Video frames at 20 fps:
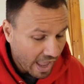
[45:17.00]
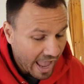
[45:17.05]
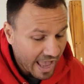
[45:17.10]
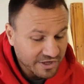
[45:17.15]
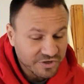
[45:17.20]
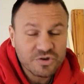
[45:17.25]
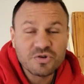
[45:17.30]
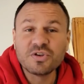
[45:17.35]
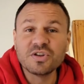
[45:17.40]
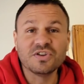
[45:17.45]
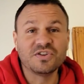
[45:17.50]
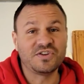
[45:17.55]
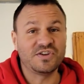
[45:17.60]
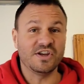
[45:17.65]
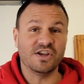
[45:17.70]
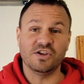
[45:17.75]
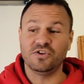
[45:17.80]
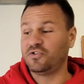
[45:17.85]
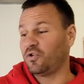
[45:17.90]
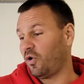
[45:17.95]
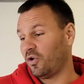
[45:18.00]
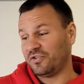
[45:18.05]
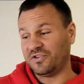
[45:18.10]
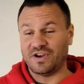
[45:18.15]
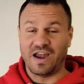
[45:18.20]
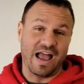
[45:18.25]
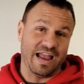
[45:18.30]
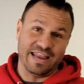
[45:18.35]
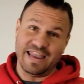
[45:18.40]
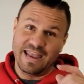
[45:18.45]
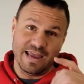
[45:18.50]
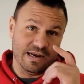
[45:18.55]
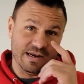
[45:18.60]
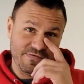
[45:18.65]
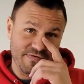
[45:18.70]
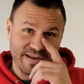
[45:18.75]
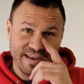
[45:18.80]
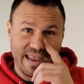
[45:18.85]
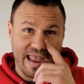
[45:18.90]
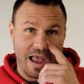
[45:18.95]
as you can see, George and I can't
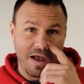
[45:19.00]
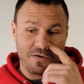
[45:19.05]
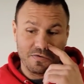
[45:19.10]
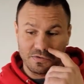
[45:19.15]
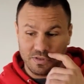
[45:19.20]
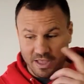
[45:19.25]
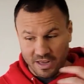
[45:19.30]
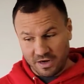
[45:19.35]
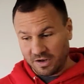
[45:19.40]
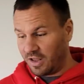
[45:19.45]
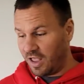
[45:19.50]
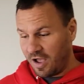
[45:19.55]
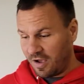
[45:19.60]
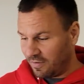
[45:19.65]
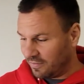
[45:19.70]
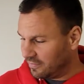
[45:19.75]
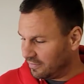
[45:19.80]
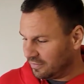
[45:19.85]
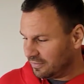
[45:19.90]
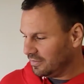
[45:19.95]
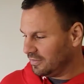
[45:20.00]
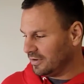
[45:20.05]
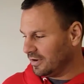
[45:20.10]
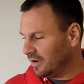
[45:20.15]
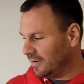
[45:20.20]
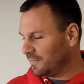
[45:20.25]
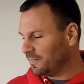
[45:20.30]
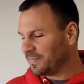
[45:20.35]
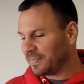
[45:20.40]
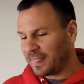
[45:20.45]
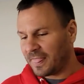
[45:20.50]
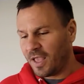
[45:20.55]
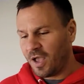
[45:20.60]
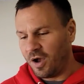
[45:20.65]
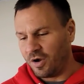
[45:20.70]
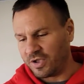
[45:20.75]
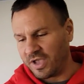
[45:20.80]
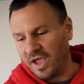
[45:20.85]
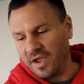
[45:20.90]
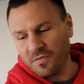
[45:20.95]
even count, let alone, you know.
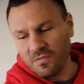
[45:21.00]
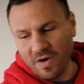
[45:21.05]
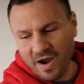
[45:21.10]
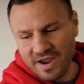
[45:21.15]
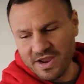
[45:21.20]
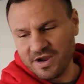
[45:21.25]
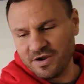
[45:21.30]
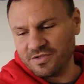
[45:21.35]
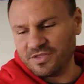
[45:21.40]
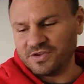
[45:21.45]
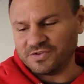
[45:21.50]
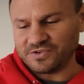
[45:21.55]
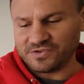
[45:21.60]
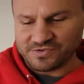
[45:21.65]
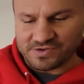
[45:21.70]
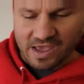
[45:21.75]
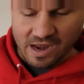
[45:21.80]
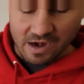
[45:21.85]
Okay, right here, this has